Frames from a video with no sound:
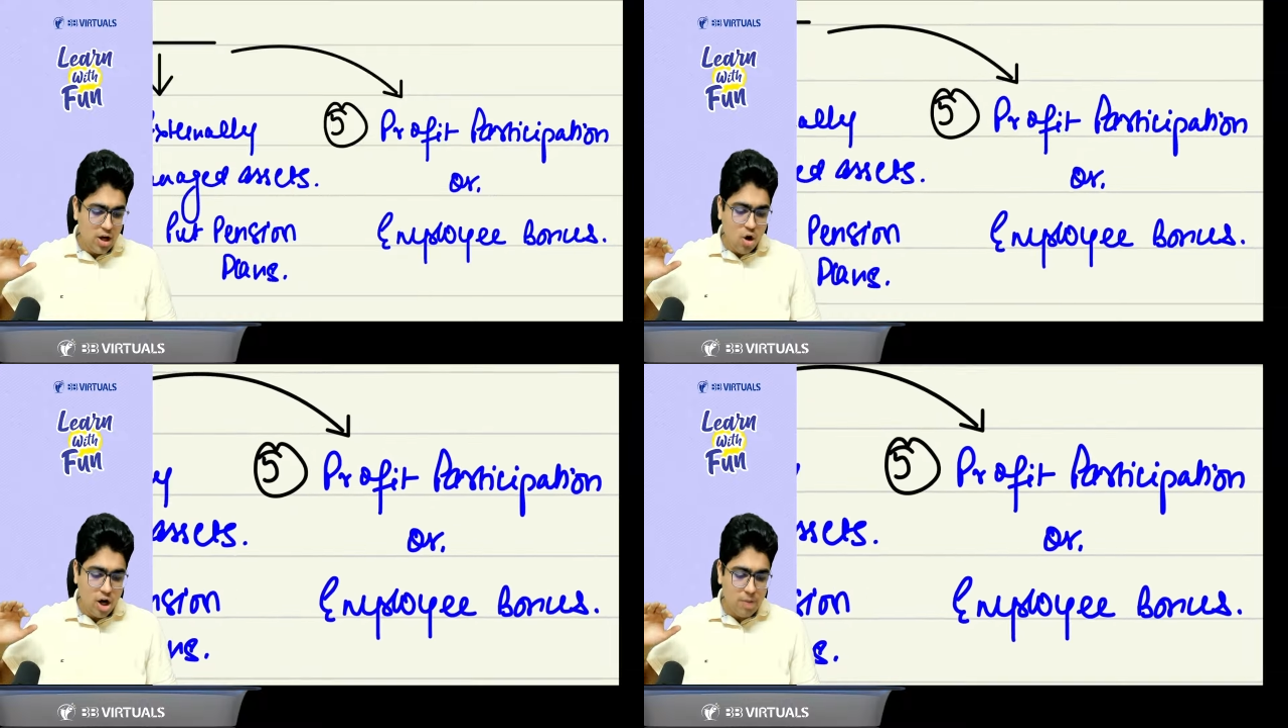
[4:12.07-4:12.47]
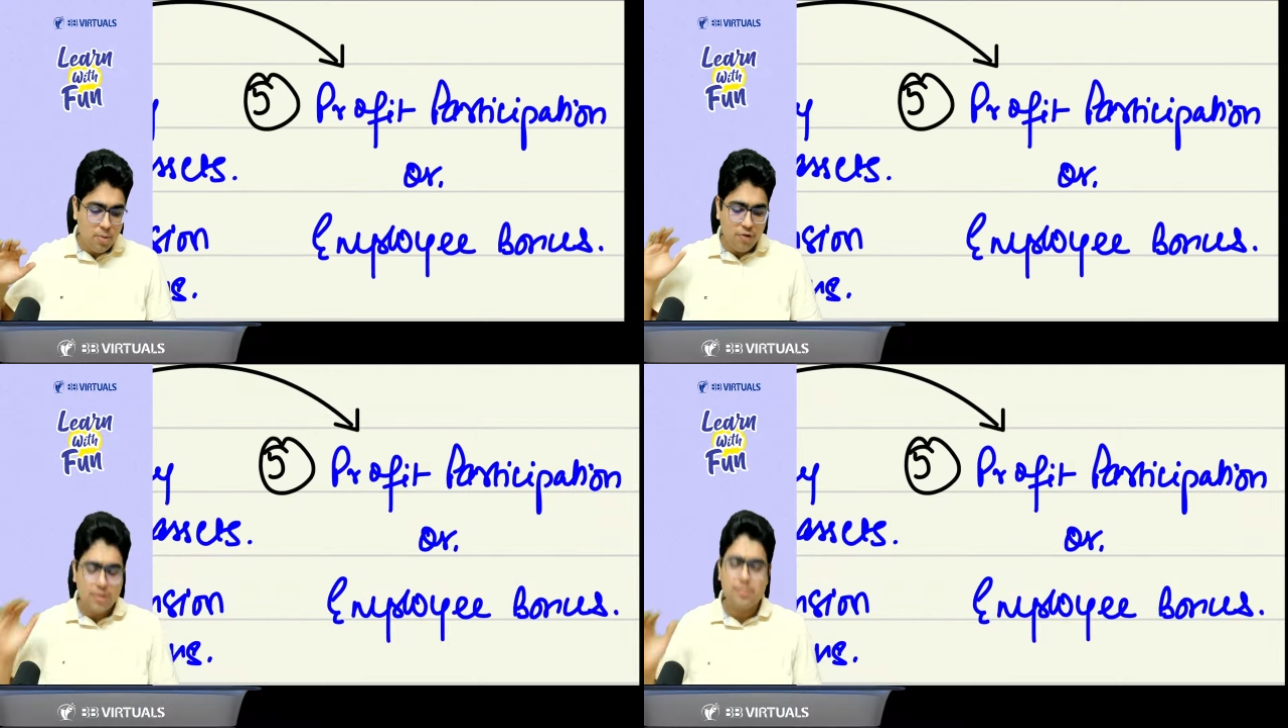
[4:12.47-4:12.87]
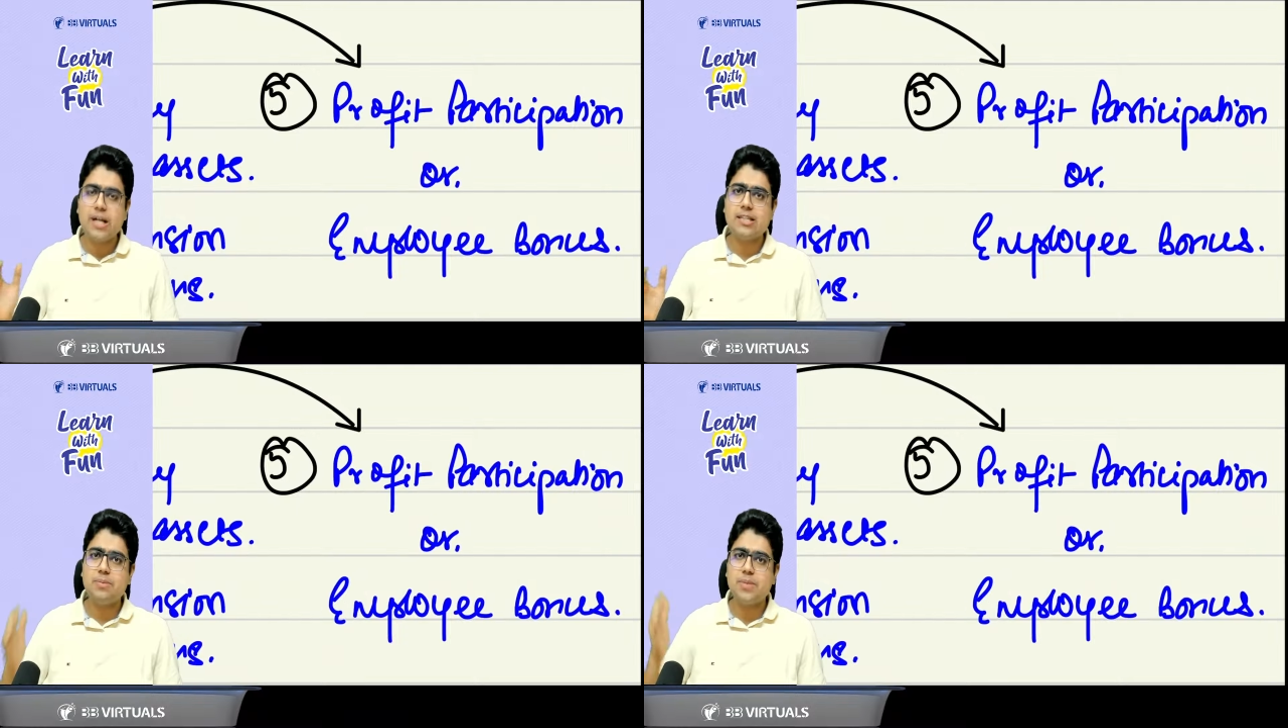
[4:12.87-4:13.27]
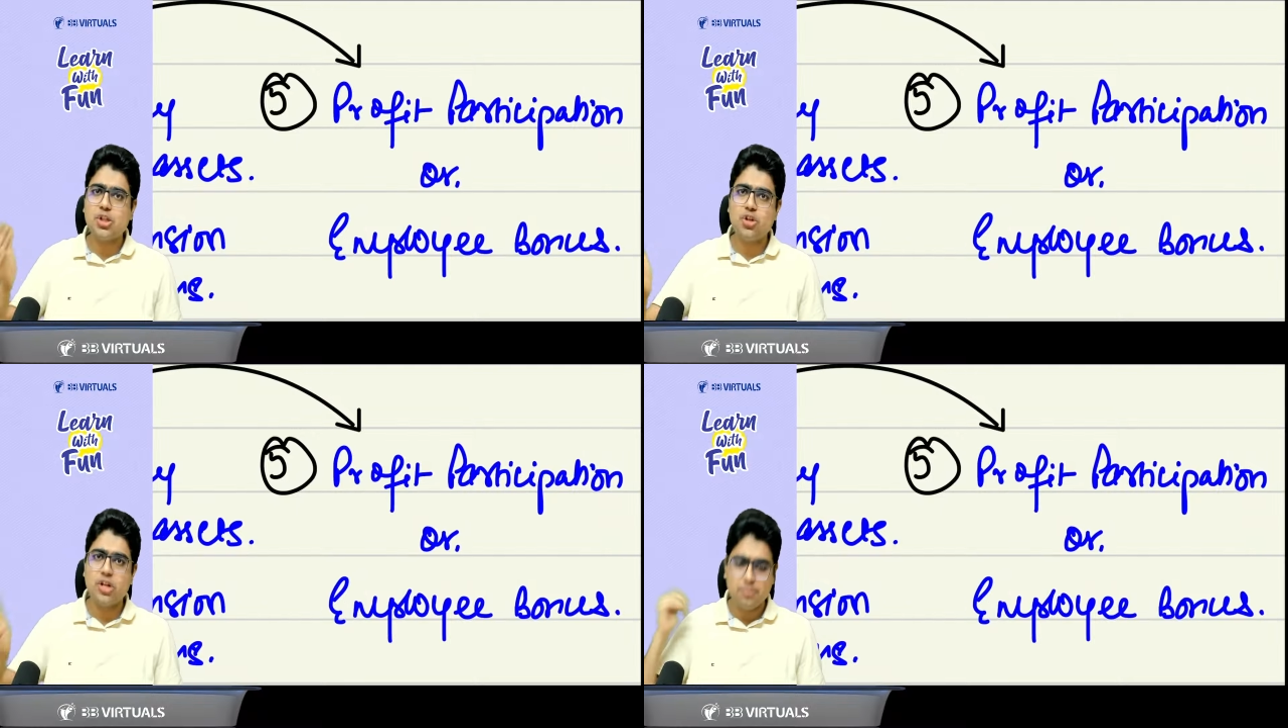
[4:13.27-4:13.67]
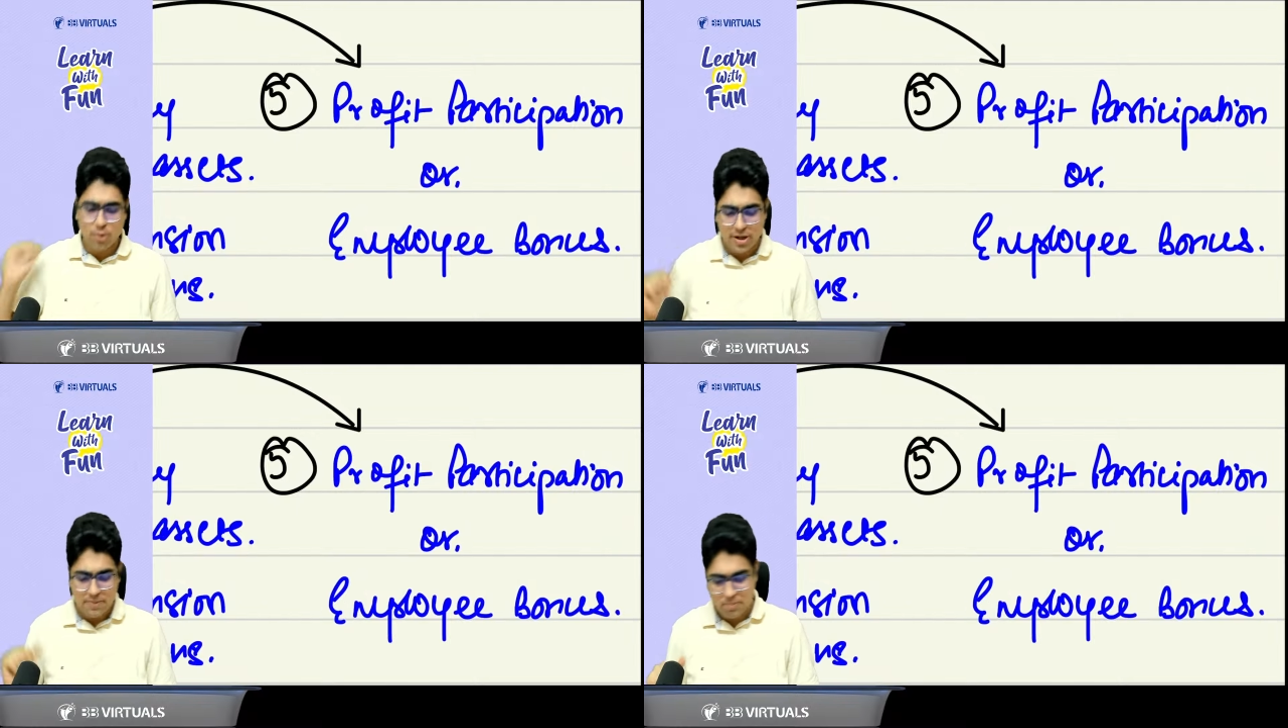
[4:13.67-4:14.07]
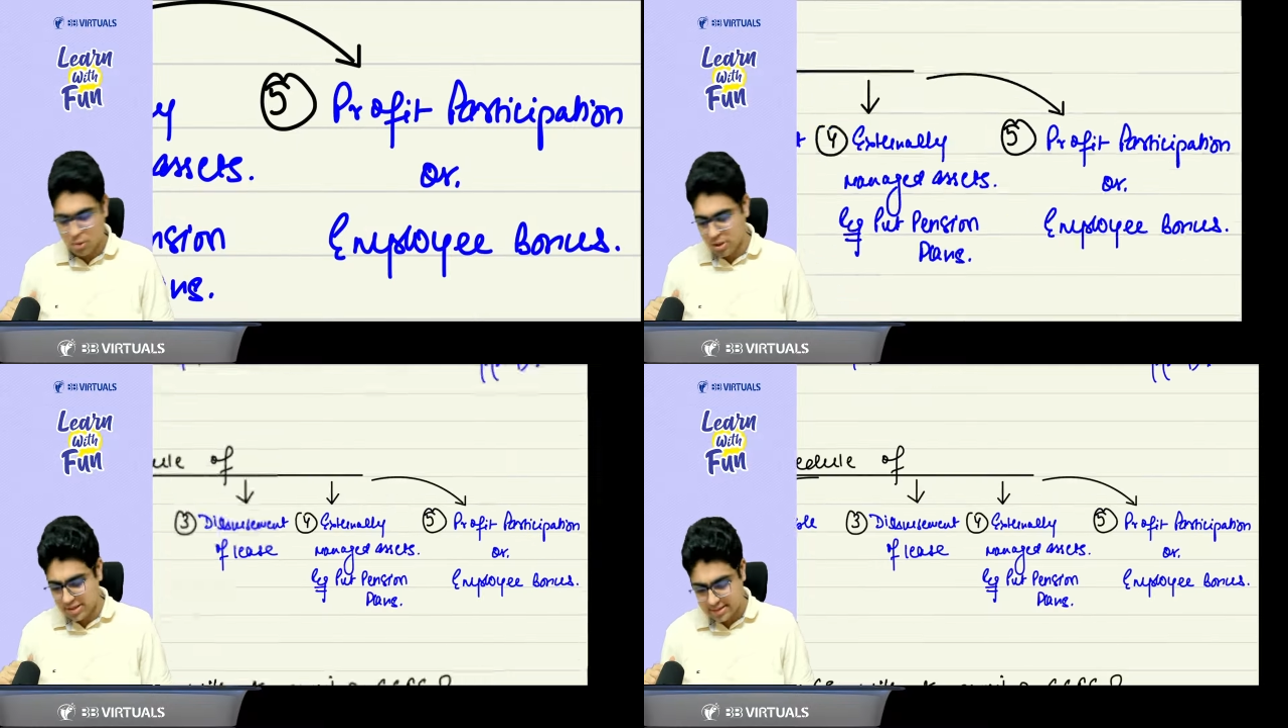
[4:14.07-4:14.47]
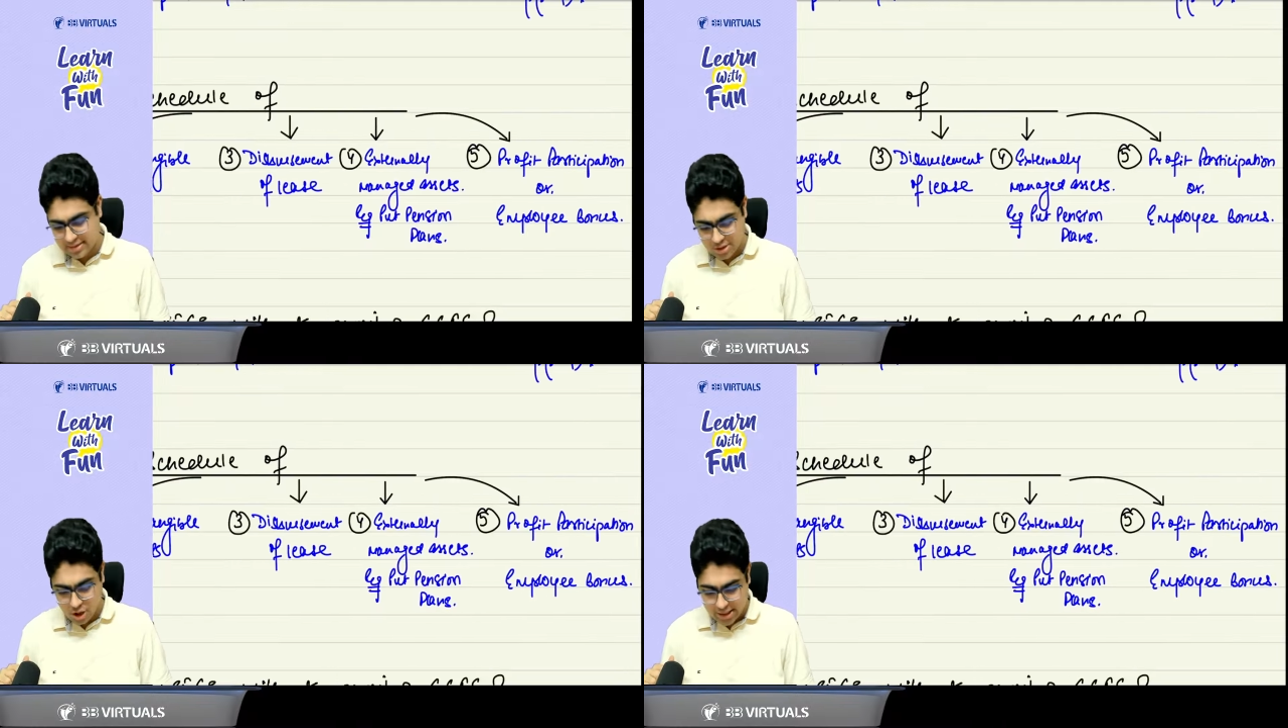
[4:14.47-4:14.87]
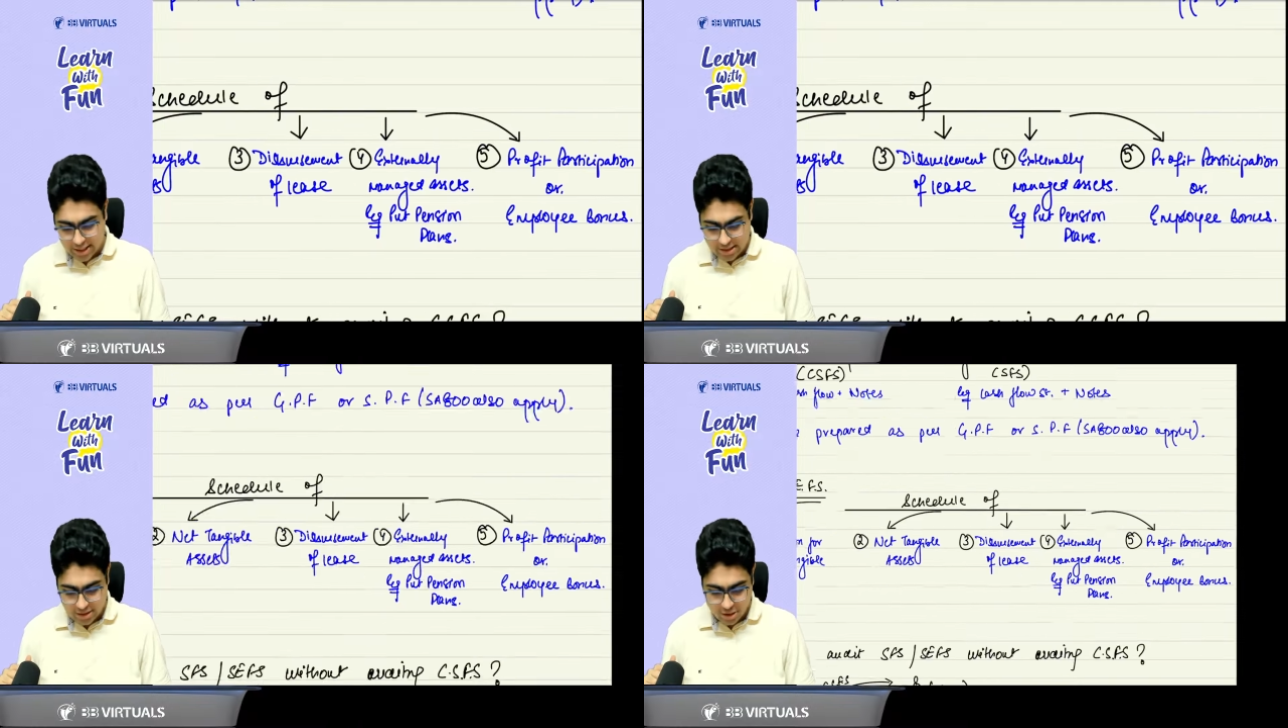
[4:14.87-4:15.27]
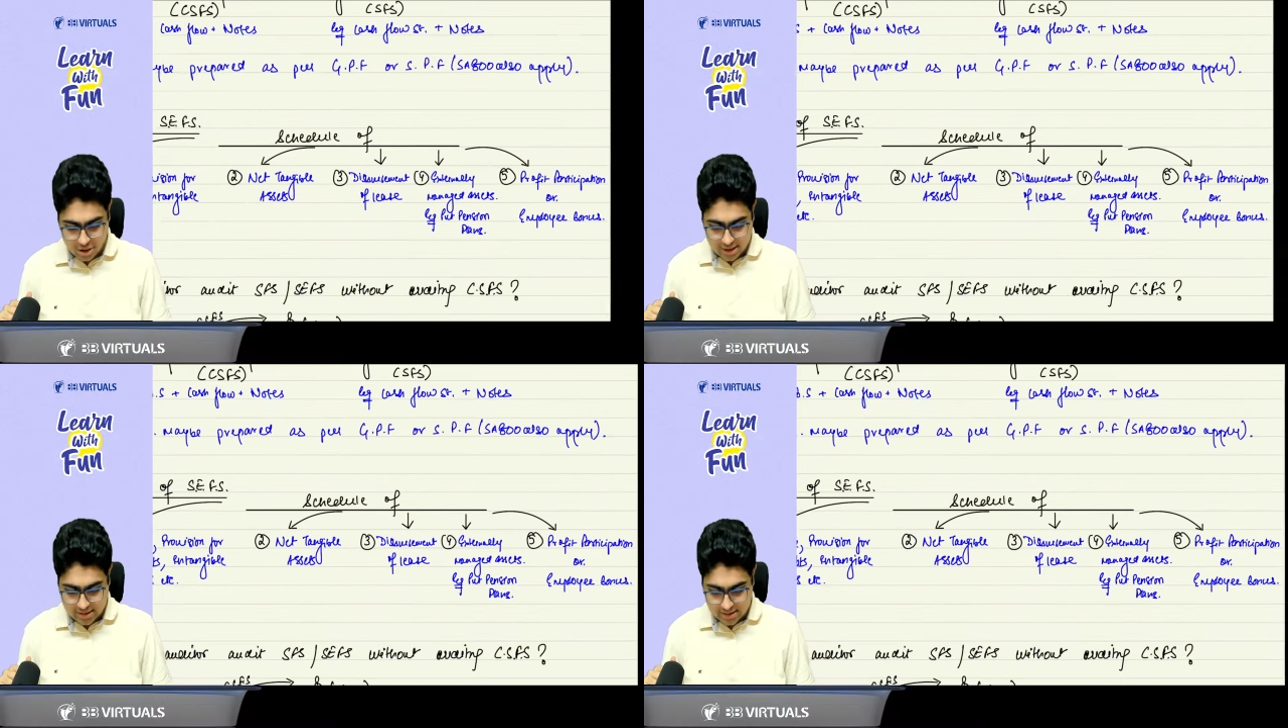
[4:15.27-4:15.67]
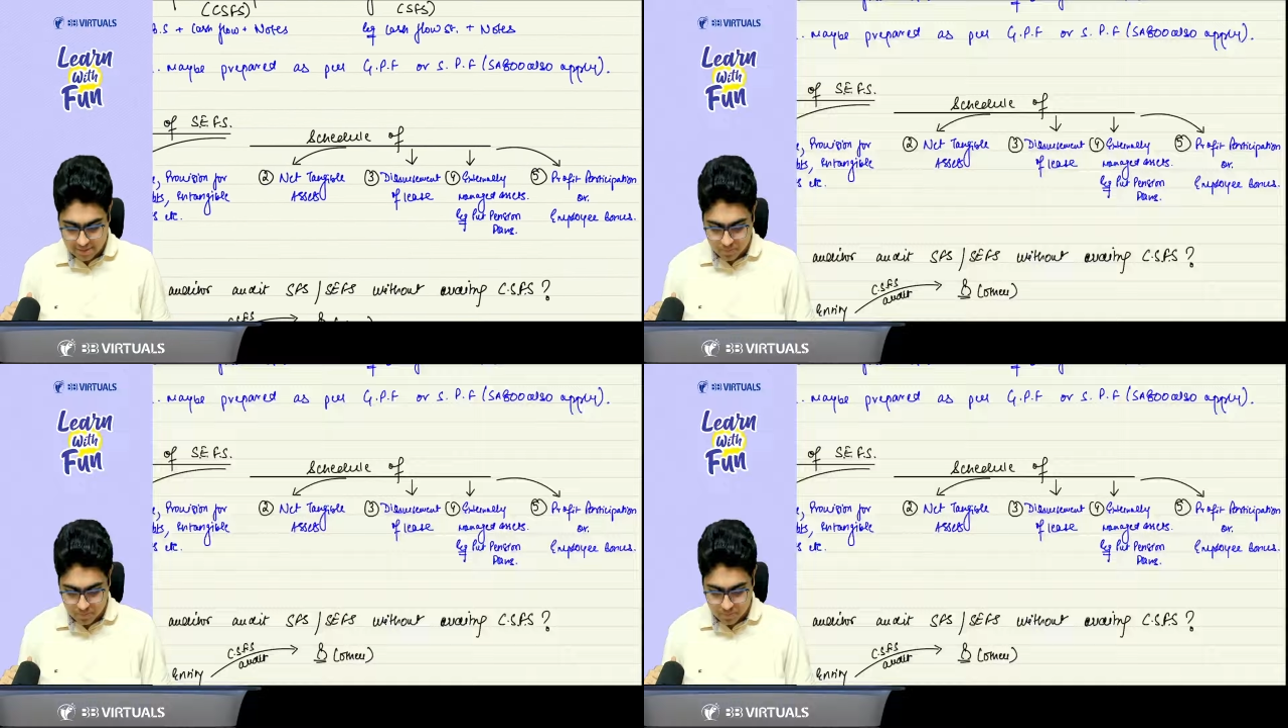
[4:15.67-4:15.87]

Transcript: or profit participation or employee bonus. Got it? Got it, sir.